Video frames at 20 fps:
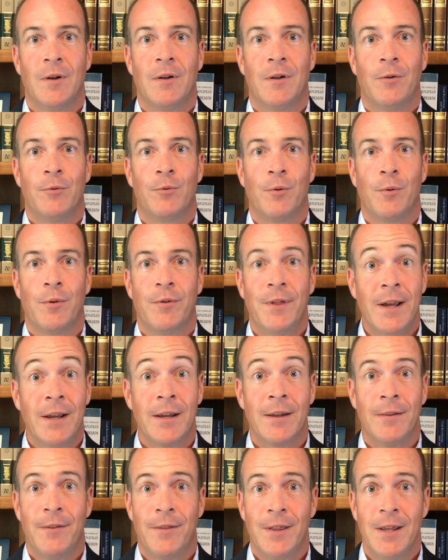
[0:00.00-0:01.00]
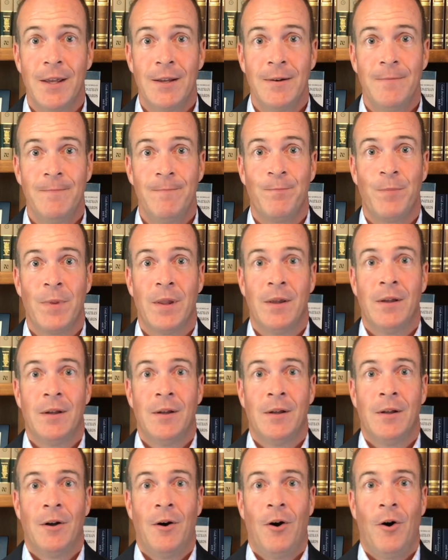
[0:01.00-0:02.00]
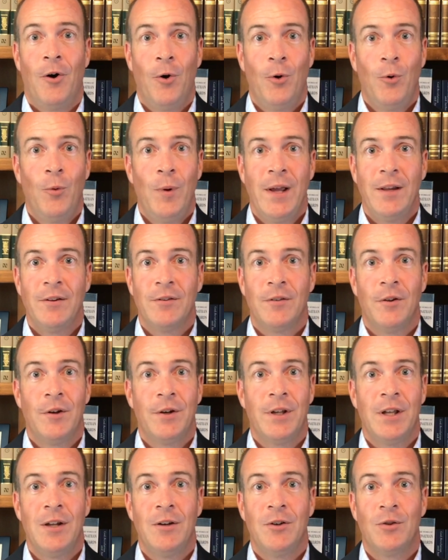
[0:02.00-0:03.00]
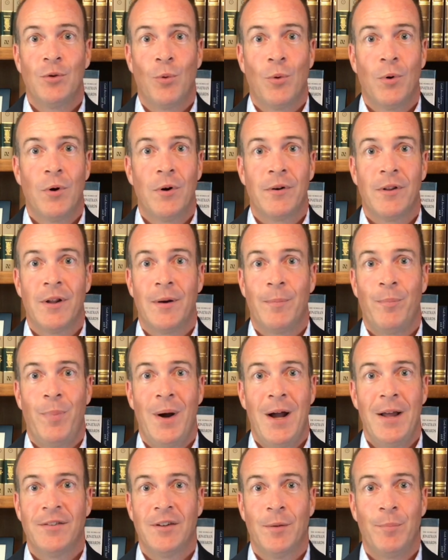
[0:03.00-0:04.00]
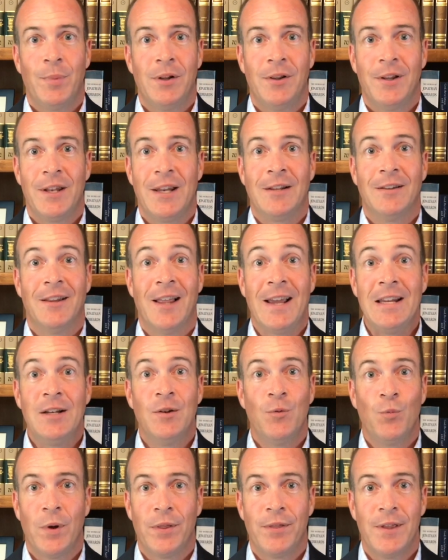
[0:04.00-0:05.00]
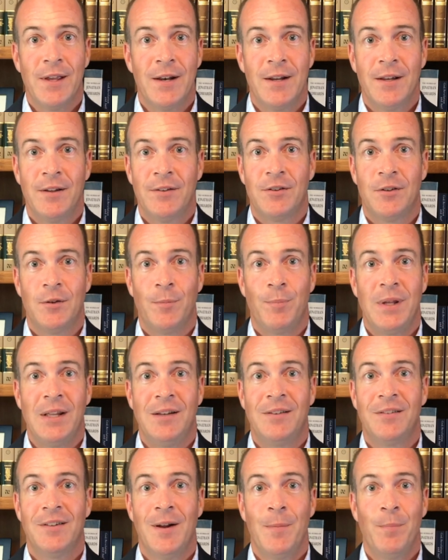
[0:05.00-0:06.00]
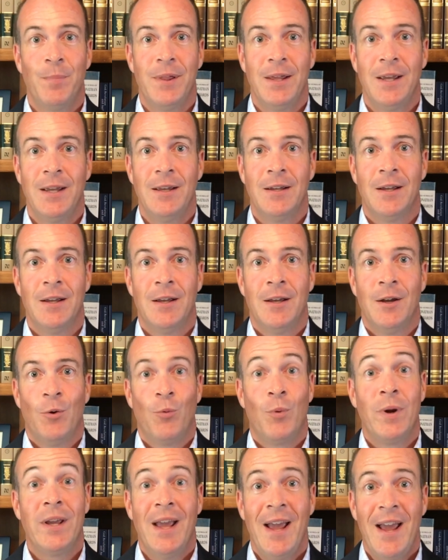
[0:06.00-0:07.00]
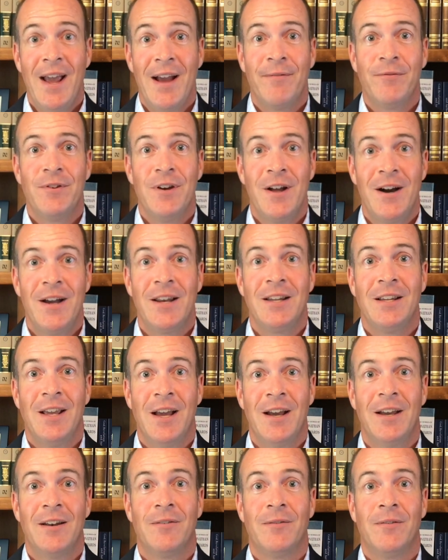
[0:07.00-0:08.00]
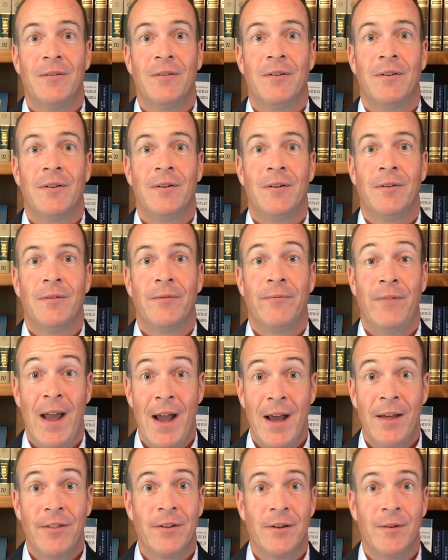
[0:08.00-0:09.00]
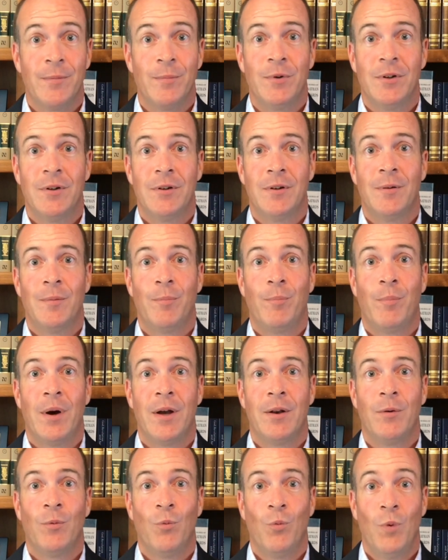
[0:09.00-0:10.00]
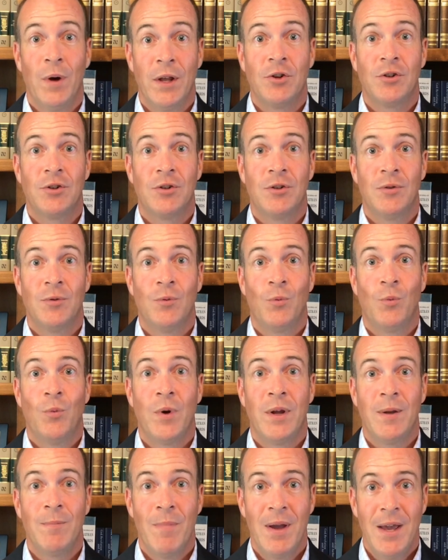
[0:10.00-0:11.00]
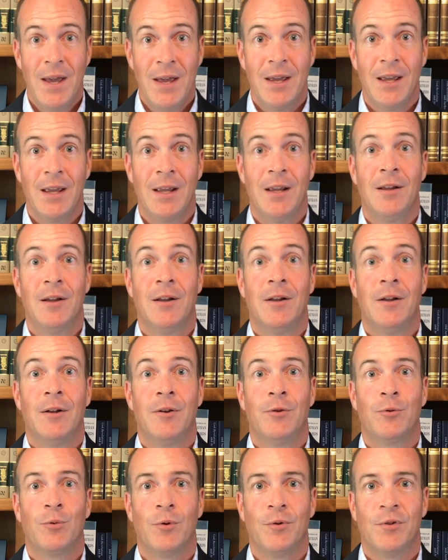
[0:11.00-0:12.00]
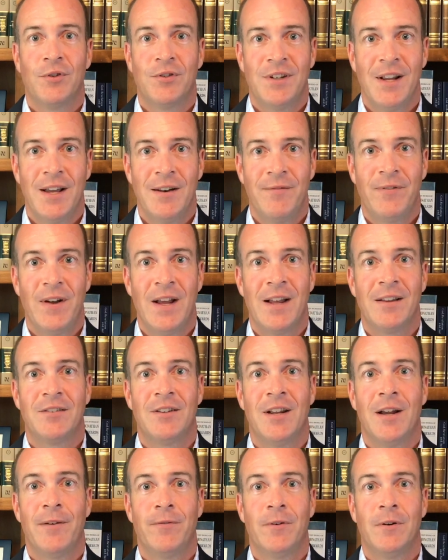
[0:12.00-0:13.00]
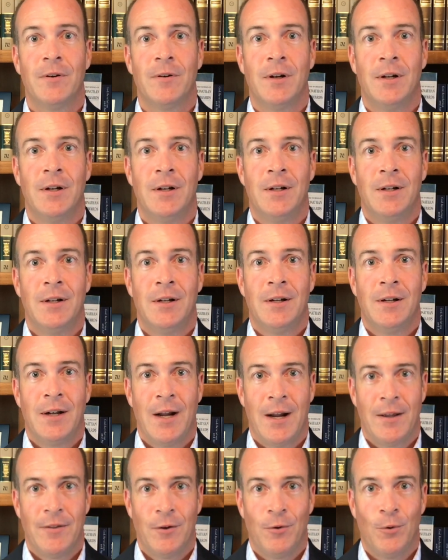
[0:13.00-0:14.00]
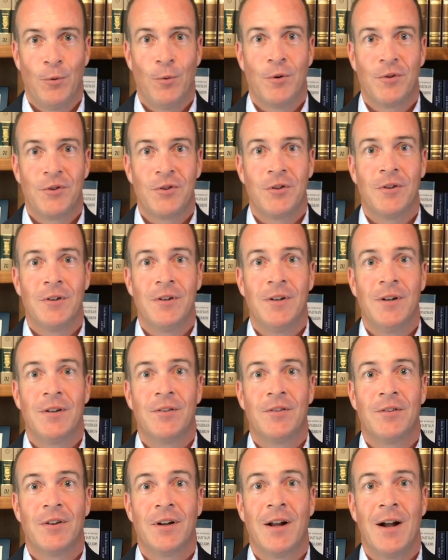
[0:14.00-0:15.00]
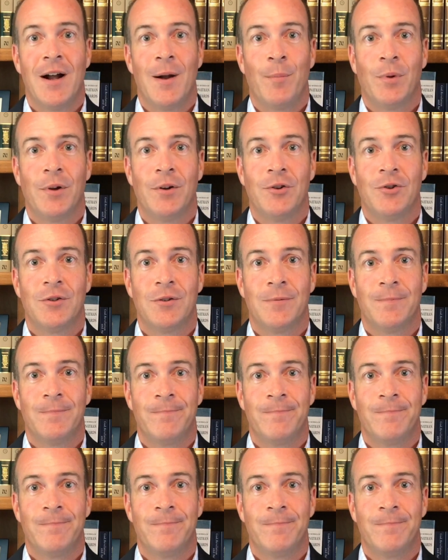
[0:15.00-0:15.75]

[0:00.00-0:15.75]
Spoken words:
through thick and thin, always looking toward the possibility latent within us to be something we have not yet fathomed, but which we may, through steadfast effort and the Lord's goodness, accomplish.